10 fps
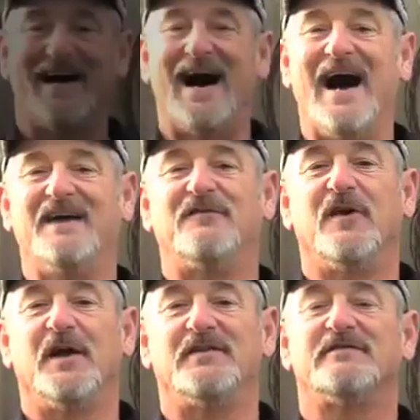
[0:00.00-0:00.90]
Hi
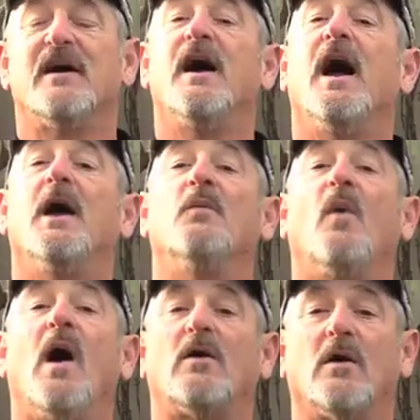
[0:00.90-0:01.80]
friends, and
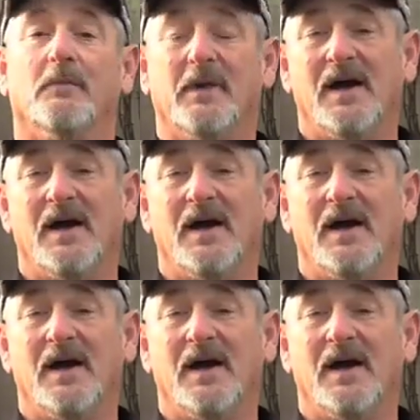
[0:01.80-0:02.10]
welcome.